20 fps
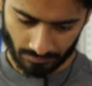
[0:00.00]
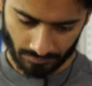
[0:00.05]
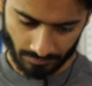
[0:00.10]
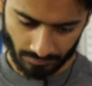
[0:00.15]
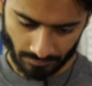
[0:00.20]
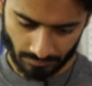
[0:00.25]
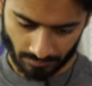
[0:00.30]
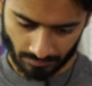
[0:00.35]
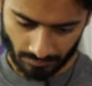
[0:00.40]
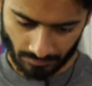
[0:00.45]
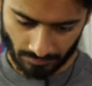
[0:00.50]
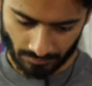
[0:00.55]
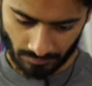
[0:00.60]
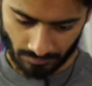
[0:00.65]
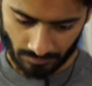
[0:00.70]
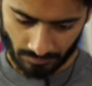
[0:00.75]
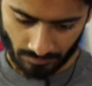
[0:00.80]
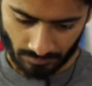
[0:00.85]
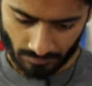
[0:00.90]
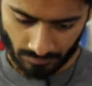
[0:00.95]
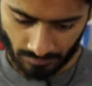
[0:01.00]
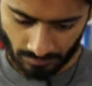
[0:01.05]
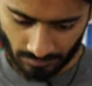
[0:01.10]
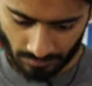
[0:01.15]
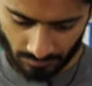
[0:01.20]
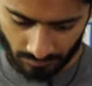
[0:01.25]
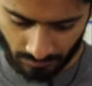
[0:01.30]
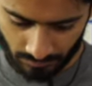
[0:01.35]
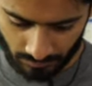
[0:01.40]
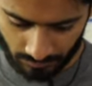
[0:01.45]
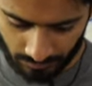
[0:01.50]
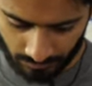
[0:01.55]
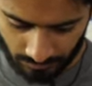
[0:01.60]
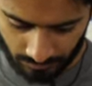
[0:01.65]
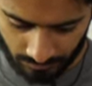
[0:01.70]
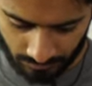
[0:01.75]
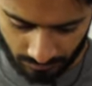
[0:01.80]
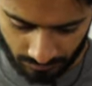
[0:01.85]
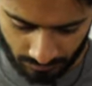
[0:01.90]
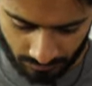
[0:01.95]

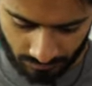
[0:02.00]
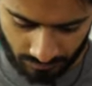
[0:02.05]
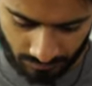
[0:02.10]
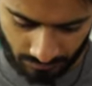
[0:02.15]
(silent)